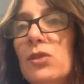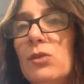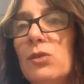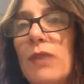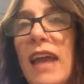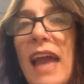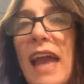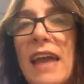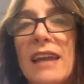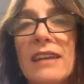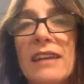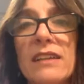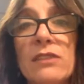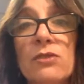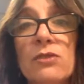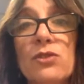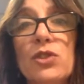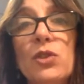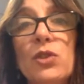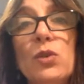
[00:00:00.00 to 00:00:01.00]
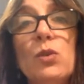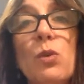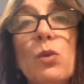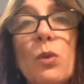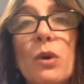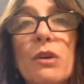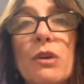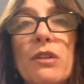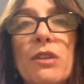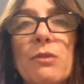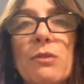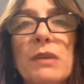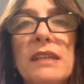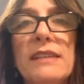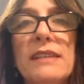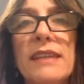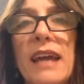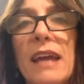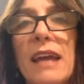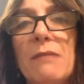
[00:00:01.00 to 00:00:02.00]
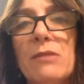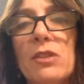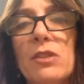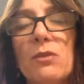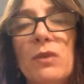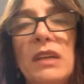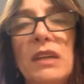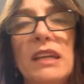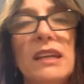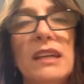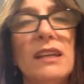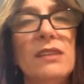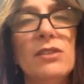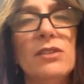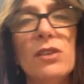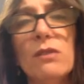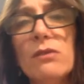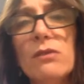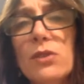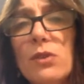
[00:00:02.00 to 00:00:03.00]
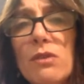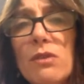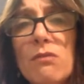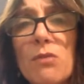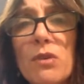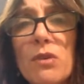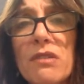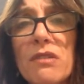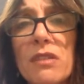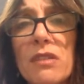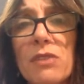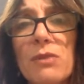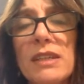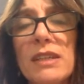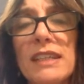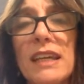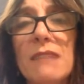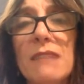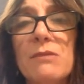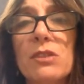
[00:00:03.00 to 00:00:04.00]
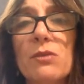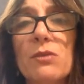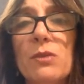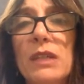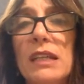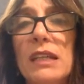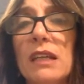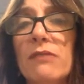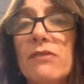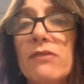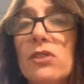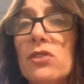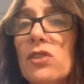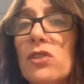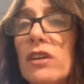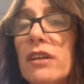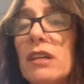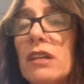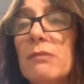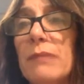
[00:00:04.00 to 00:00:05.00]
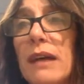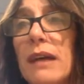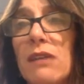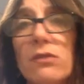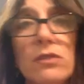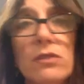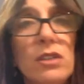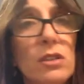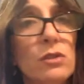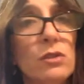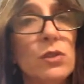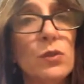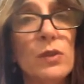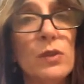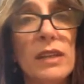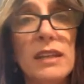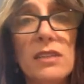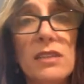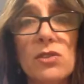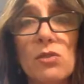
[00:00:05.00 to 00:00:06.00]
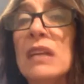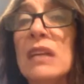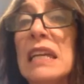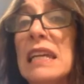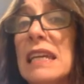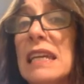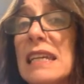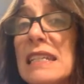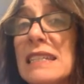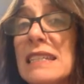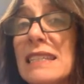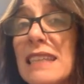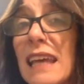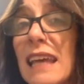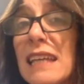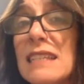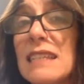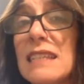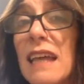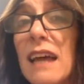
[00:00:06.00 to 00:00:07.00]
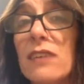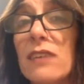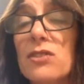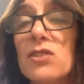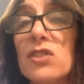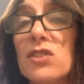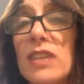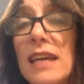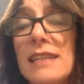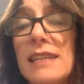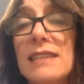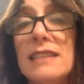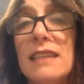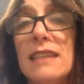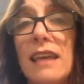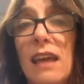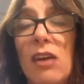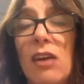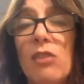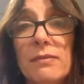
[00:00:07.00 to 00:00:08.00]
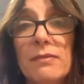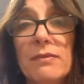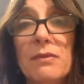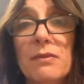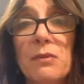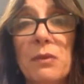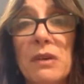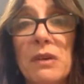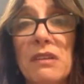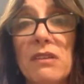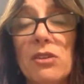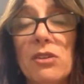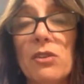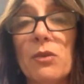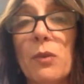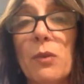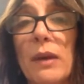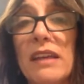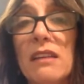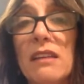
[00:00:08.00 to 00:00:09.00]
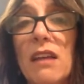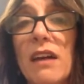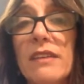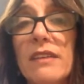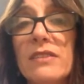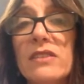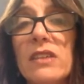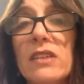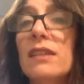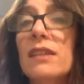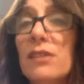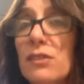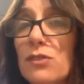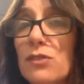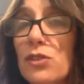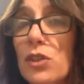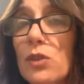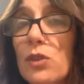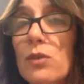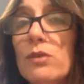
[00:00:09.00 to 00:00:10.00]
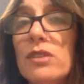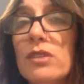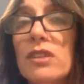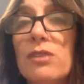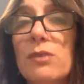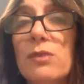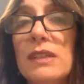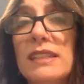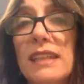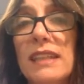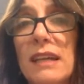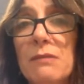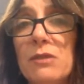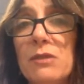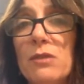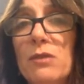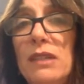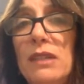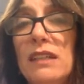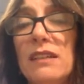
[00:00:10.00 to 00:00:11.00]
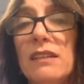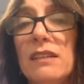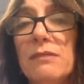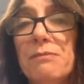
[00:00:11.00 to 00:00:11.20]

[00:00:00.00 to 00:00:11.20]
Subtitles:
add it in 2 or 3 times a week. And don't do it more than 3 times a week. If you're talking about, doing any sort of intense exercise to help with your weight loss, 2 to 3 times a week.